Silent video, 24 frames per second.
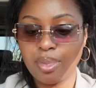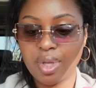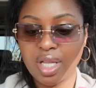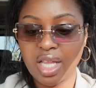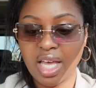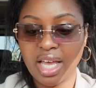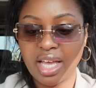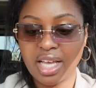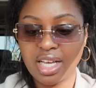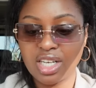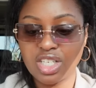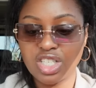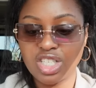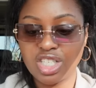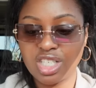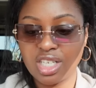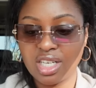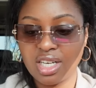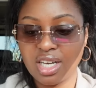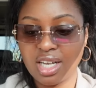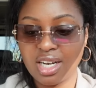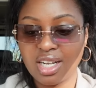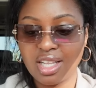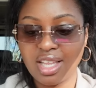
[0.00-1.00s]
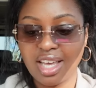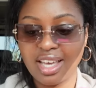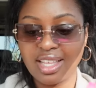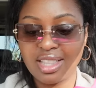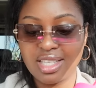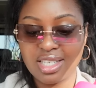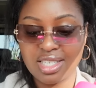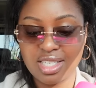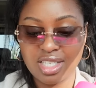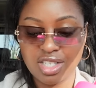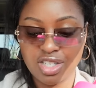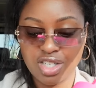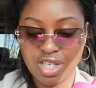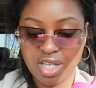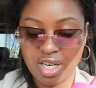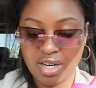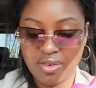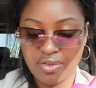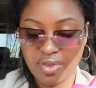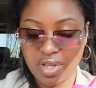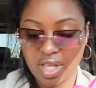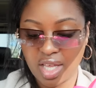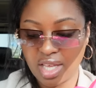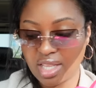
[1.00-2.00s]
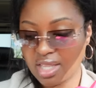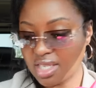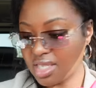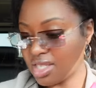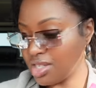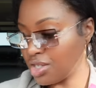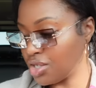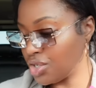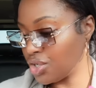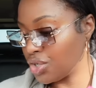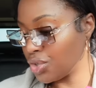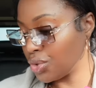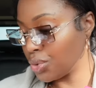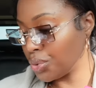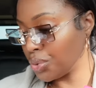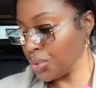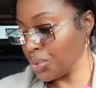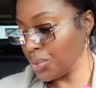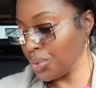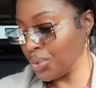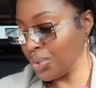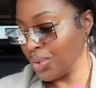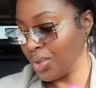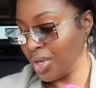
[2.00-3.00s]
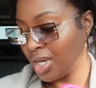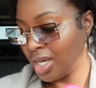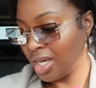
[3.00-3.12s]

but like, is she gonna like this? Is she gonna feel like this is too